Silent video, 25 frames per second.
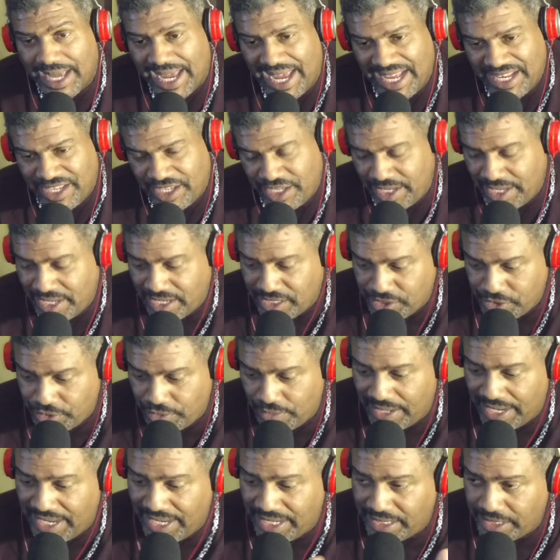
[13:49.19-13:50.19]
And yes,
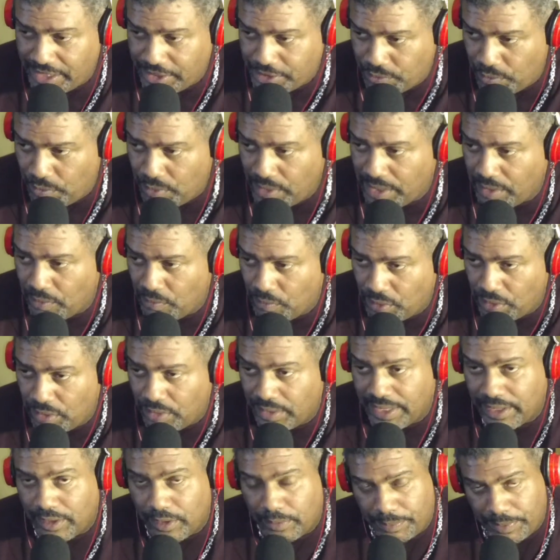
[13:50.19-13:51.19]
your 80/20
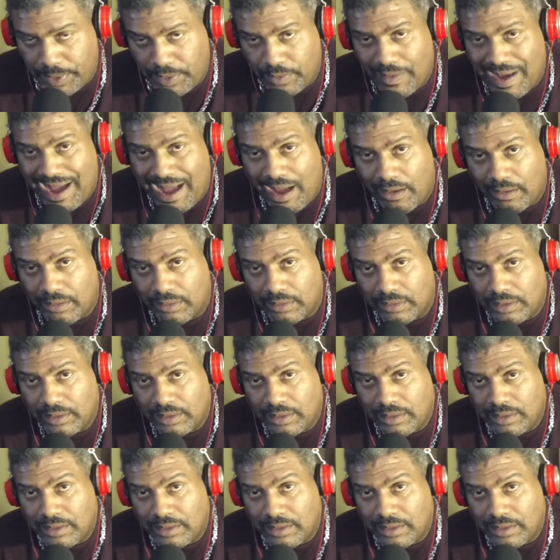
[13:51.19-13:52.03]
will help you out,